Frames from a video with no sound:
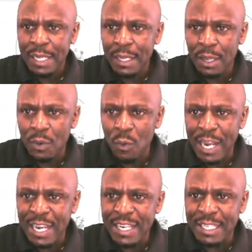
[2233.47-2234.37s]
uh,
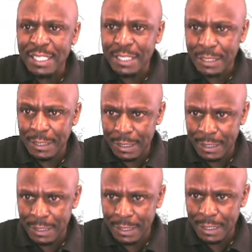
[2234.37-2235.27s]
when this
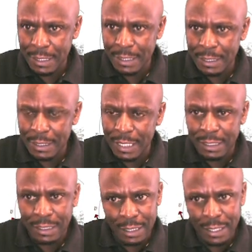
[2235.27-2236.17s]
this is
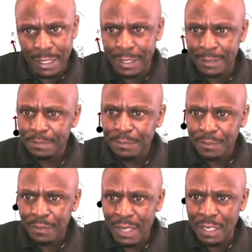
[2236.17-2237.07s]
just uh,
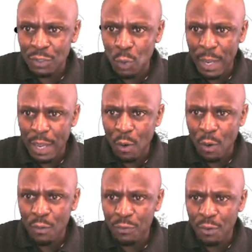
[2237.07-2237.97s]
the square
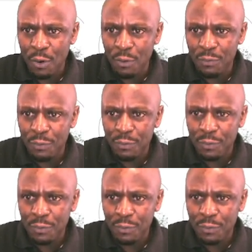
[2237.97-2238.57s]
of of